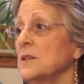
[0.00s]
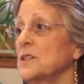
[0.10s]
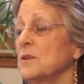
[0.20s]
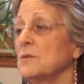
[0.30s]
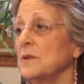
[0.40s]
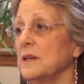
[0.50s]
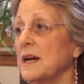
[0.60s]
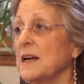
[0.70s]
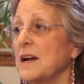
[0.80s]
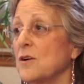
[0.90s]
So
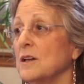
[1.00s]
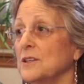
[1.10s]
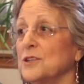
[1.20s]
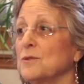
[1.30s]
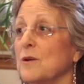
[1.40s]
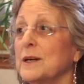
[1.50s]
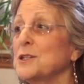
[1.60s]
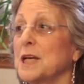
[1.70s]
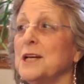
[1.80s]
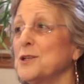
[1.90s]
I call it
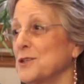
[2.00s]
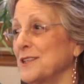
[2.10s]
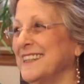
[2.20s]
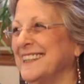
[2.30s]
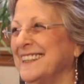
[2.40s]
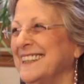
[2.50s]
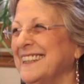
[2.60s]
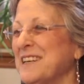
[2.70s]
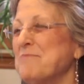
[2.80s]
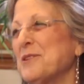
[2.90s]
neuroeducation,
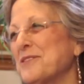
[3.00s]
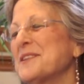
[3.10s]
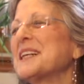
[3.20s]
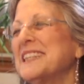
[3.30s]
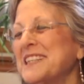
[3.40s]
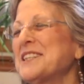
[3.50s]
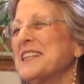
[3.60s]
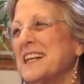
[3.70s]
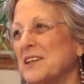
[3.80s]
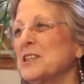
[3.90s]
both for the
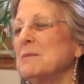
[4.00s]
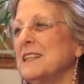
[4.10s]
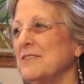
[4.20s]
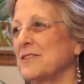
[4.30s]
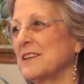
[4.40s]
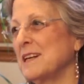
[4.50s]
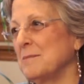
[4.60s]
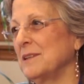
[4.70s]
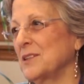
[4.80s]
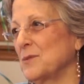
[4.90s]
clinician and ultimately for the
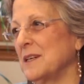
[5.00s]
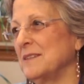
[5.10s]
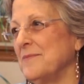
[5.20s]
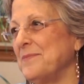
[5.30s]
couple as well.